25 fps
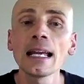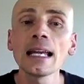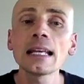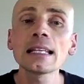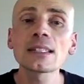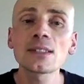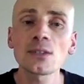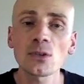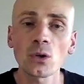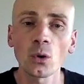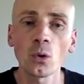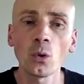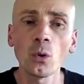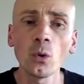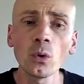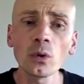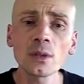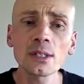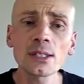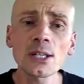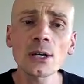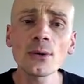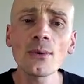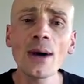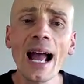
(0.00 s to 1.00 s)
it's
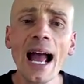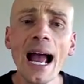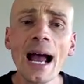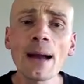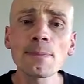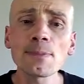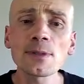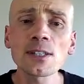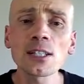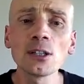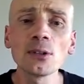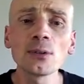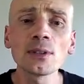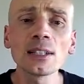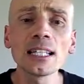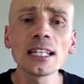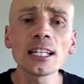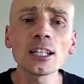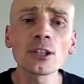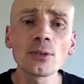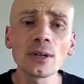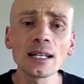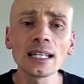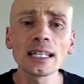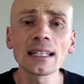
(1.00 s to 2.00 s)
also
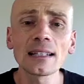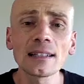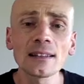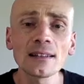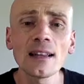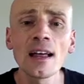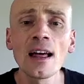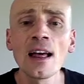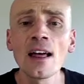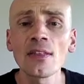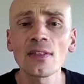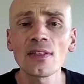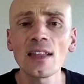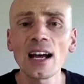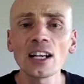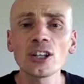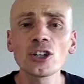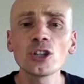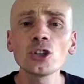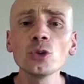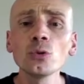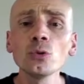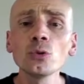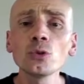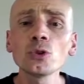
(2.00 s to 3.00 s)
absolutely critical
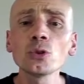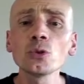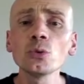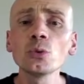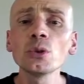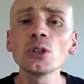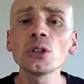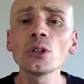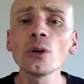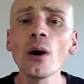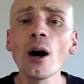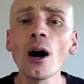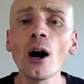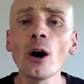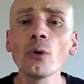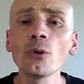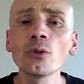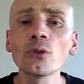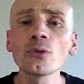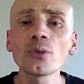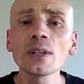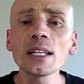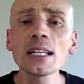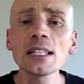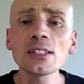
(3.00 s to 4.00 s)
that you do your
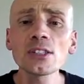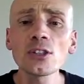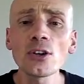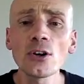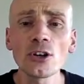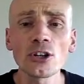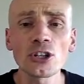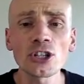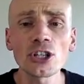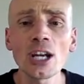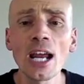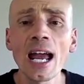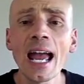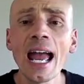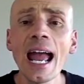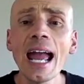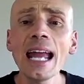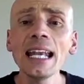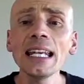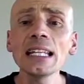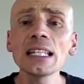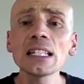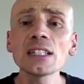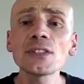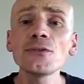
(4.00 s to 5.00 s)
own research
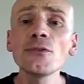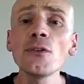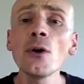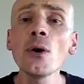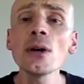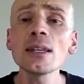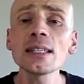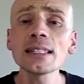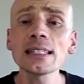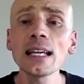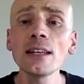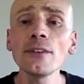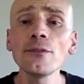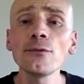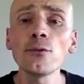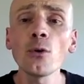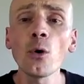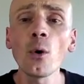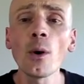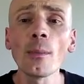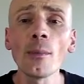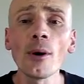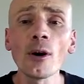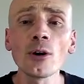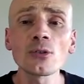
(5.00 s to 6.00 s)
and it's first and
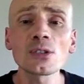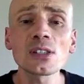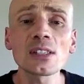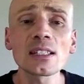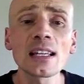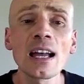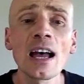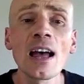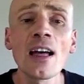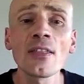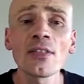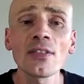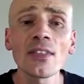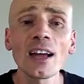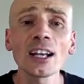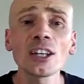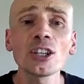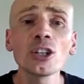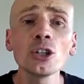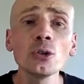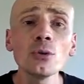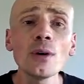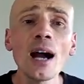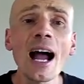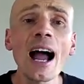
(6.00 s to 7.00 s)
foremost
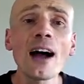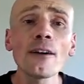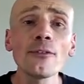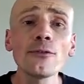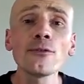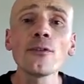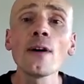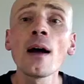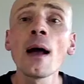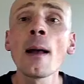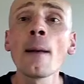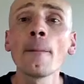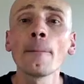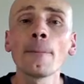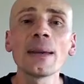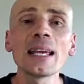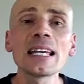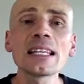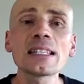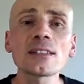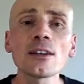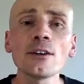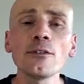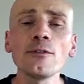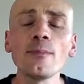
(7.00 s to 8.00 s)
that you have
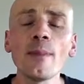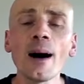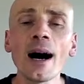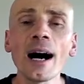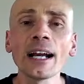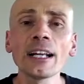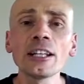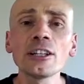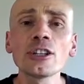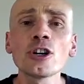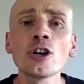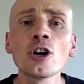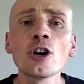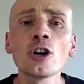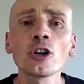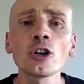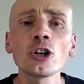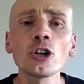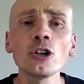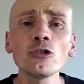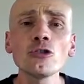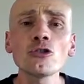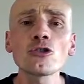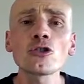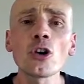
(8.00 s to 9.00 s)
peace of mind,
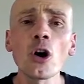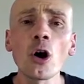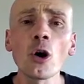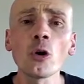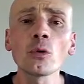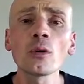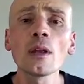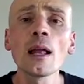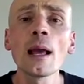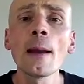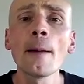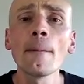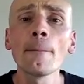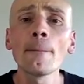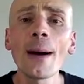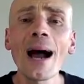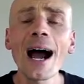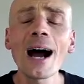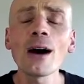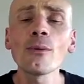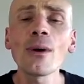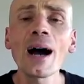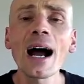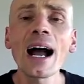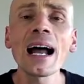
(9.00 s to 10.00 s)
control,
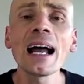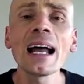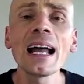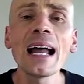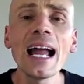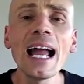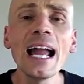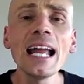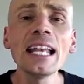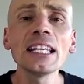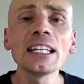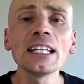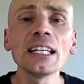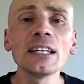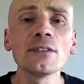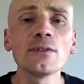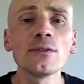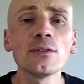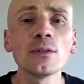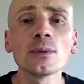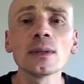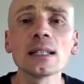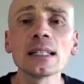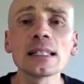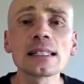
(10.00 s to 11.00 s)
power and
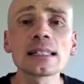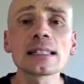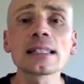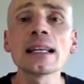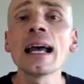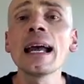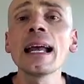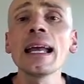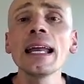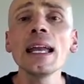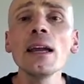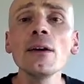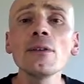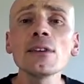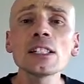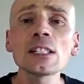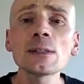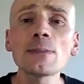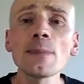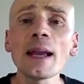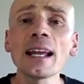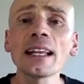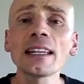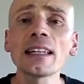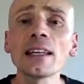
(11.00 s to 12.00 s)
influence,
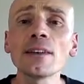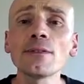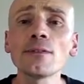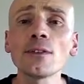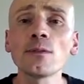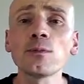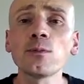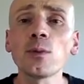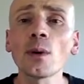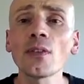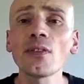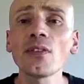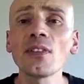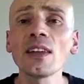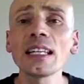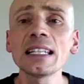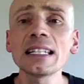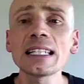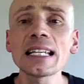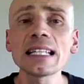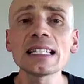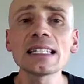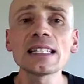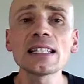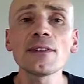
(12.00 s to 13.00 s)
irrespective of what the
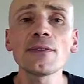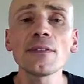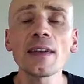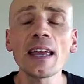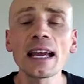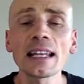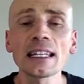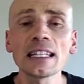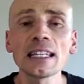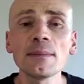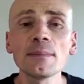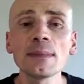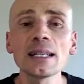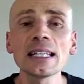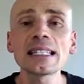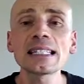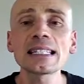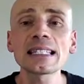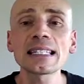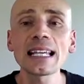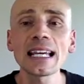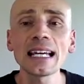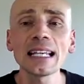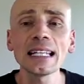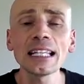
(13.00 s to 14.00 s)
intensive care team is
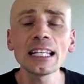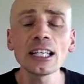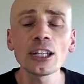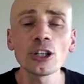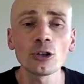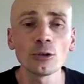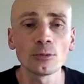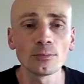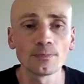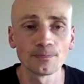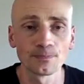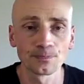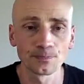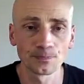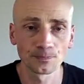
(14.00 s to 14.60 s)
telling you.